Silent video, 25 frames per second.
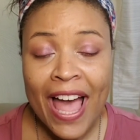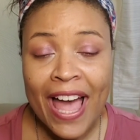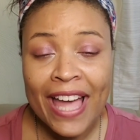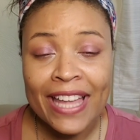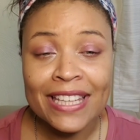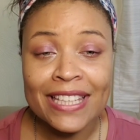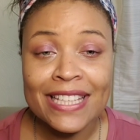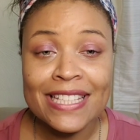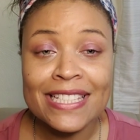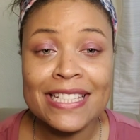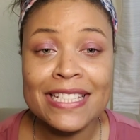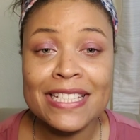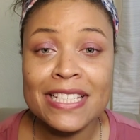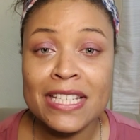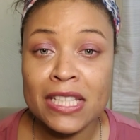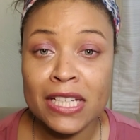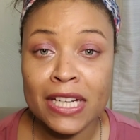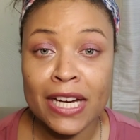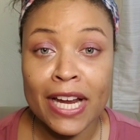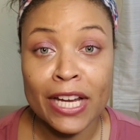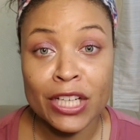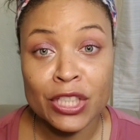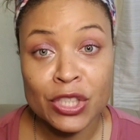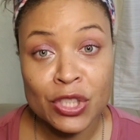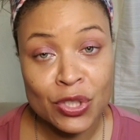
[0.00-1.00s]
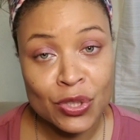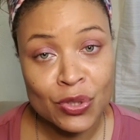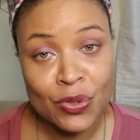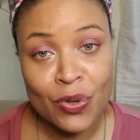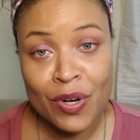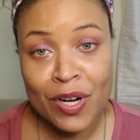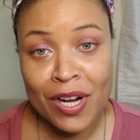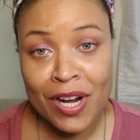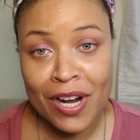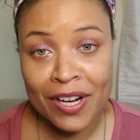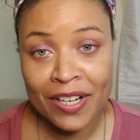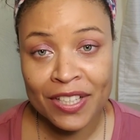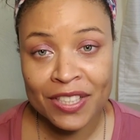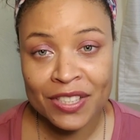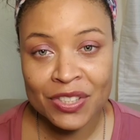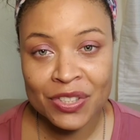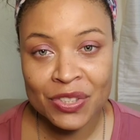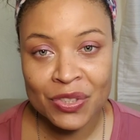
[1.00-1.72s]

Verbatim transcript: and listen to their extraordinary